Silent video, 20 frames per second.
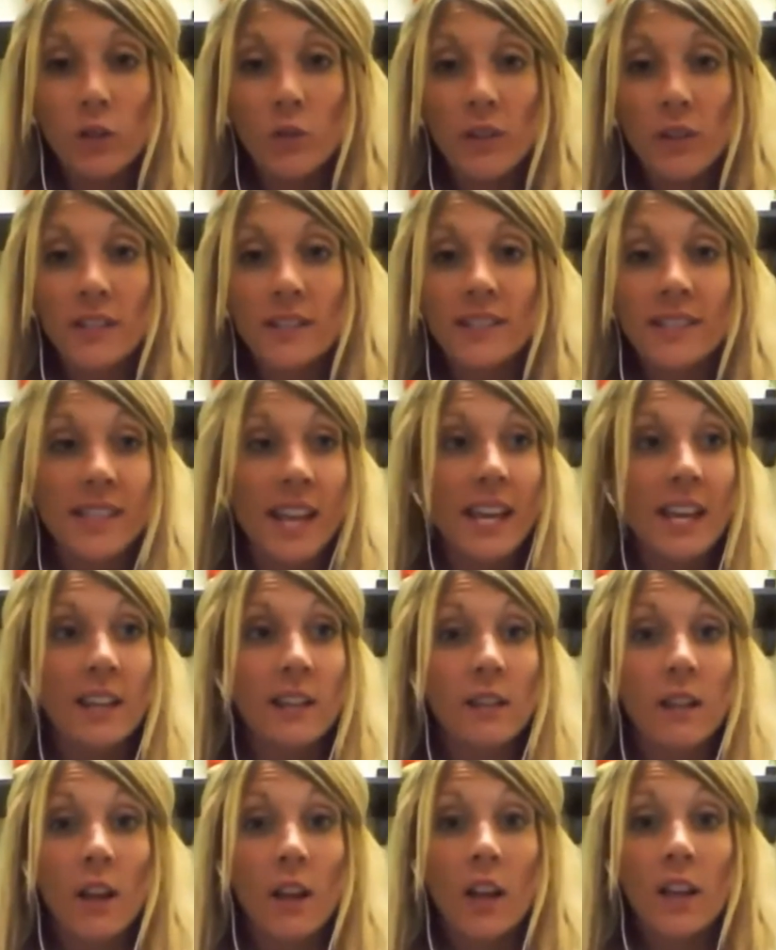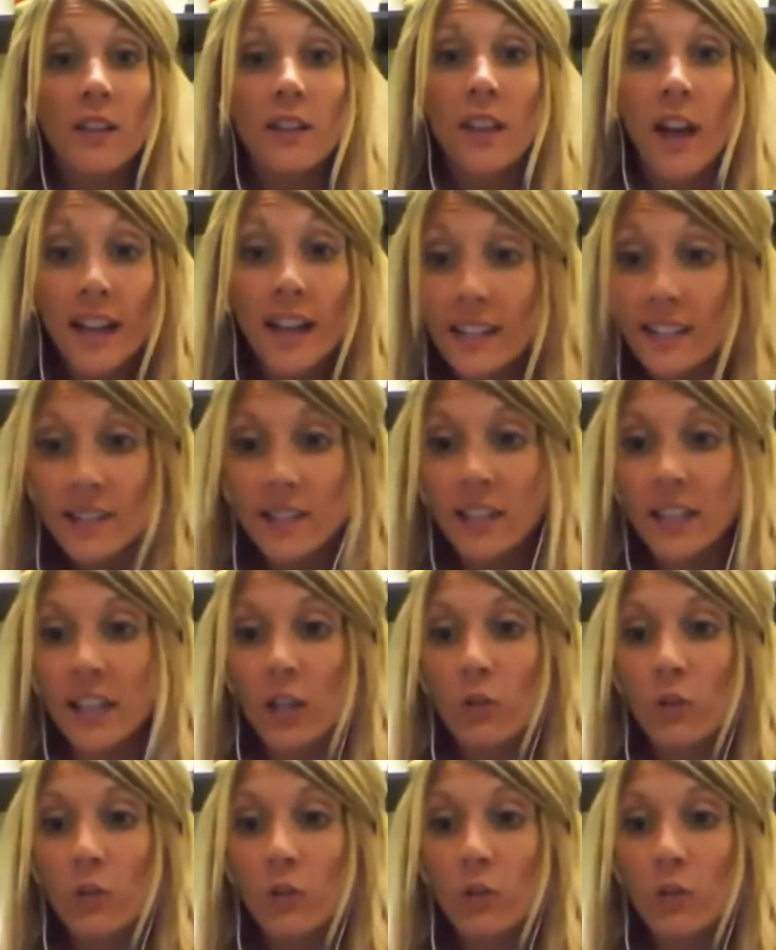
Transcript: You can say it nicely.